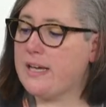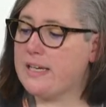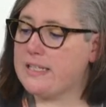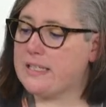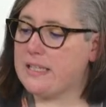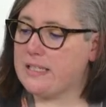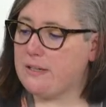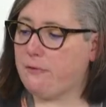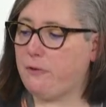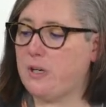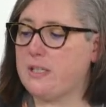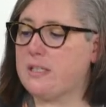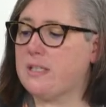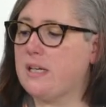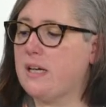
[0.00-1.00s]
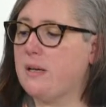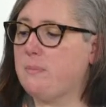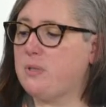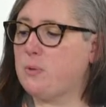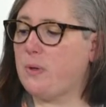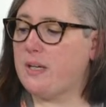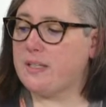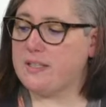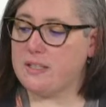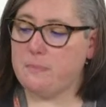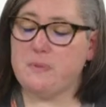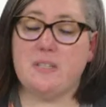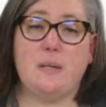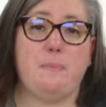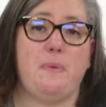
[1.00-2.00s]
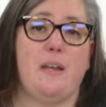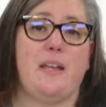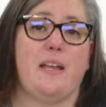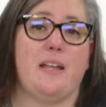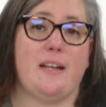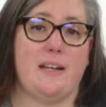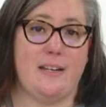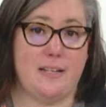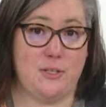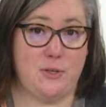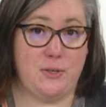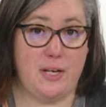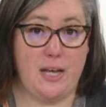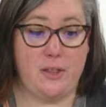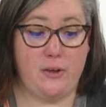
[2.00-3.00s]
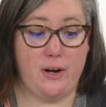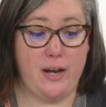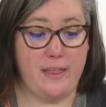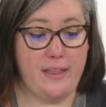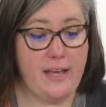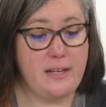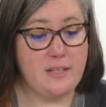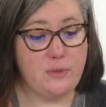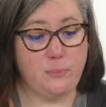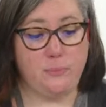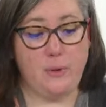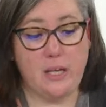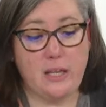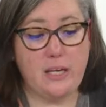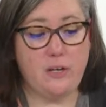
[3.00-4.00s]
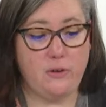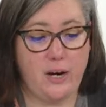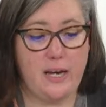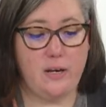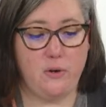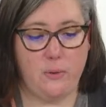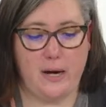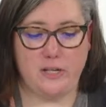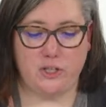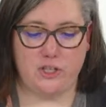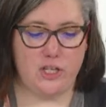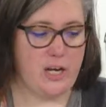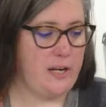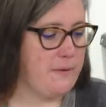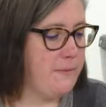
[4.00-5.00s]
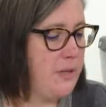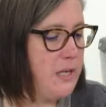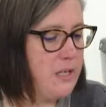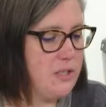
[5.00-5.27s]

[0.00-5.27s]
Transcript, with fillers: is the difference between a slip slip knit and a knit two together and that is a really great question.